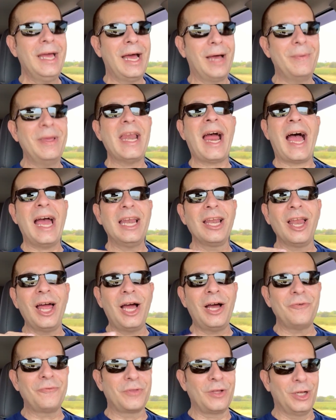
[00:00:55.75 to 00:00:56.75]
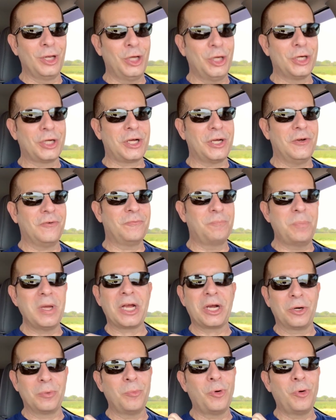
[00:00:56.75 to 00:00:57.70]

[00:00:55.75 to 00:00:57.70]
I mean, I love the look of bigger,